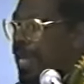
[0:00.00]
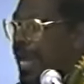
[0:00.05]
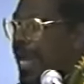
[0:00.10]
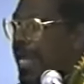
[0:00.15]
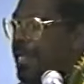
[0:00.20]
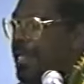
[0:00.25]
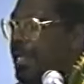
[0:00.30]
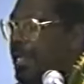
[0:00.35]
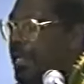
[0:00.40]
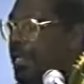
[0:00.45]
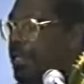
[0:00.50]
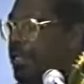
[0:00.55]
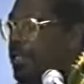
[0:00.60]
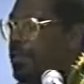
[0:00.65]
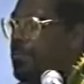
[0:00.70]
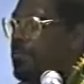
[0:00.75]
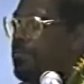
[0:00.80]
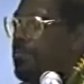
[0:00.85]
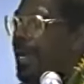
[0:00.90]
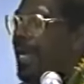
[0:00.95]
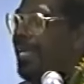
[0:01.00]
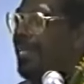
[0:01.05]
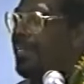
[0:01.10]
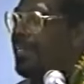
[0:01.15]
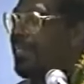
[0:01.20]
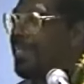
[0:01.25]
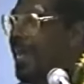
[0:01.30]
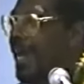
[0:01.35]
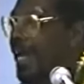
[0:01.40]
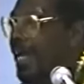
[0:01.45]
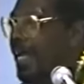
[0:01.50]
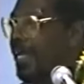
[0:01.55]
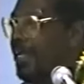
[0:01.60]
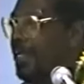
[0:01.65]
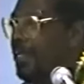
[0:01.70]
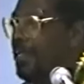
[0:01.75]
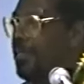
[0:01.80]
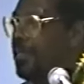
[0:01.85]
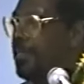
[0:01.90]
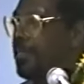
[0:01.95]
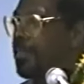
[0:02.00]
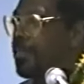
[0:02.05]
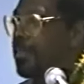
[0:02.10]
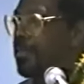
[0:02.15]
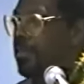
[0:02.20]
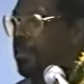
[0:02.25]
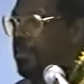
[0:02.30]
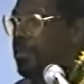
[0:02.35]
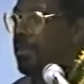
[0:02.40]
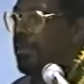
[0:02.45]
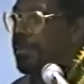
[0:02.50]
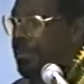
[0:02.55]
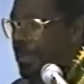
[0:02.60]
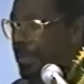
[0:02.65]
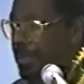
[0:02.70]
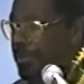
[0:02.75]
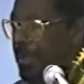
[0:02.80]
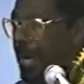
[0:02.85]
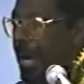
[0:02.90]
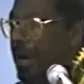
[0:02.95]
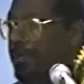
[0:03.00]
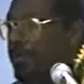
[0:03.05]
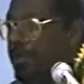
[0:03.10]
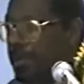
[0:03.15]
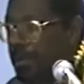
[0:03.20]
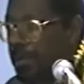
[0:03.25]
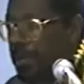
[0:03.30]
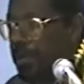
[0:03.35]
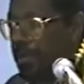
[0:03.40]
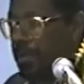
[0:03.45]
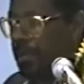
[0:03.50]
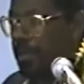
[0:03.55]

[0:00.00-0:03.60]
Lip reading: that it maintains European power?